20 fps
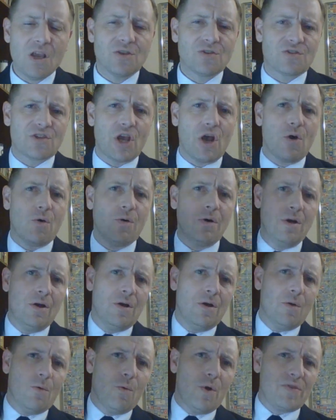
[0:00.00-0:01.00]
So
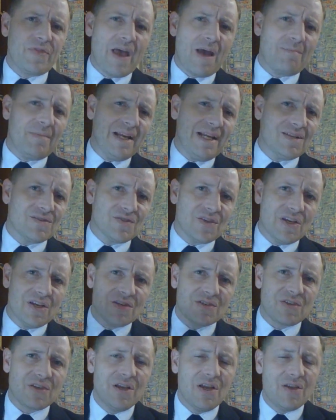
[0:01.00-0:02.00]
what that means
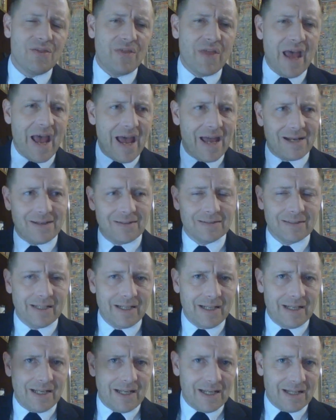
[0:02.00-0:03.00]
is that
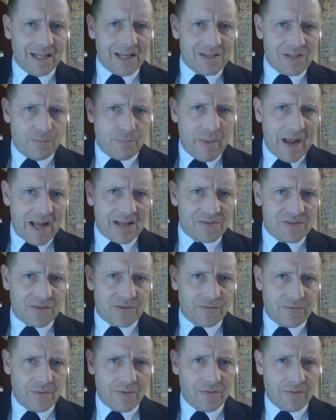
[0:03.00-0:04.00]
unless you
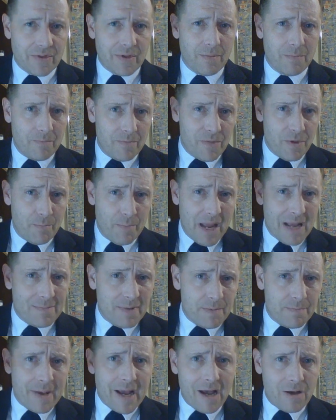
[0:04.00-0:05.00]
bounce the, the
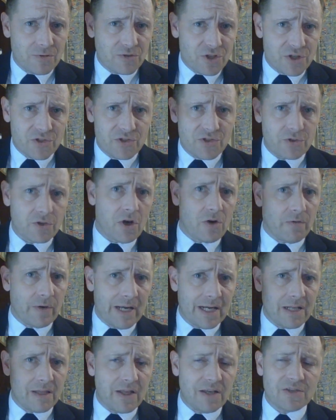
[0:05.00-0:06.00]
baby pouches
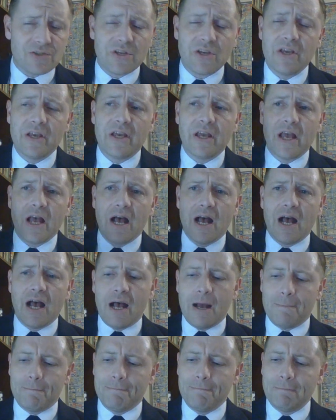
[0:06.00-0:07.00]
around in this,
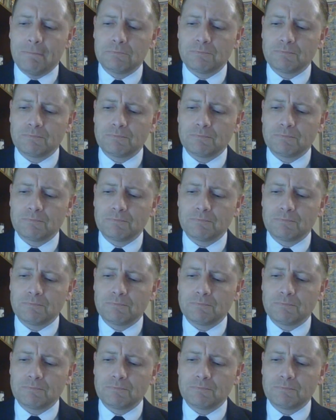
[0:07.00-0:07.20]
um,